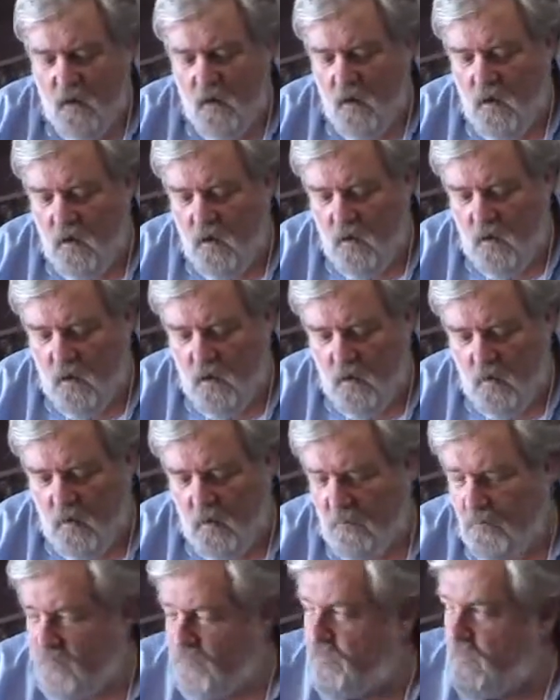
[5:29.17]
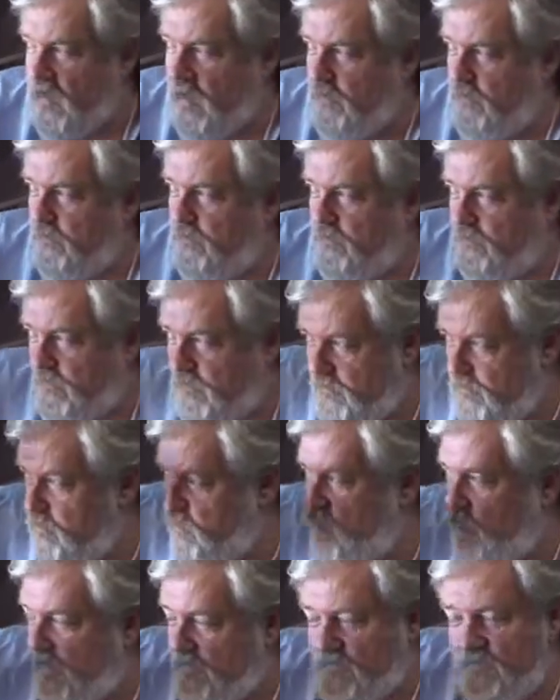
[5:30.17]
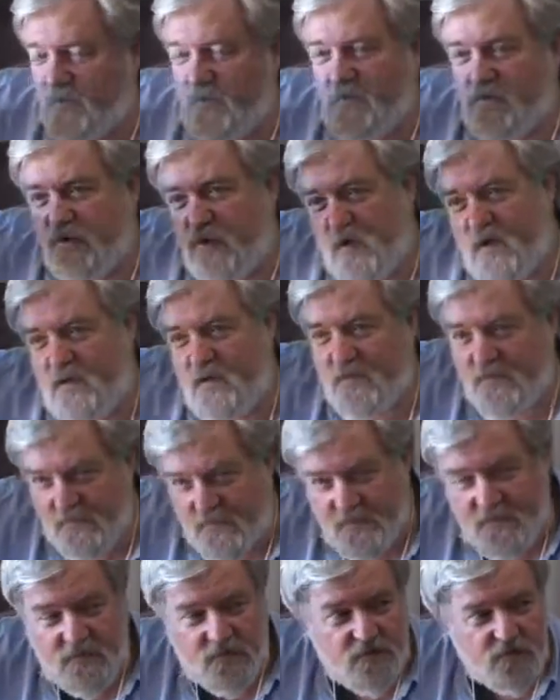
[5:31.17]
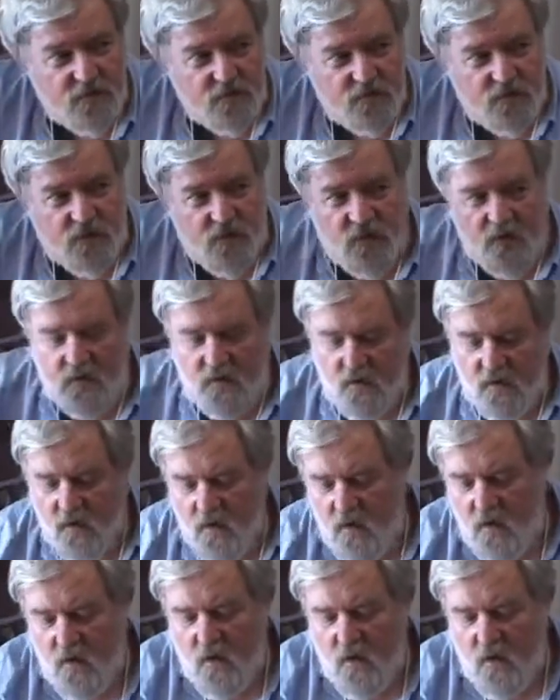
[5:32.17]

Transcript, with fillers: um, from Western China to Eastern China.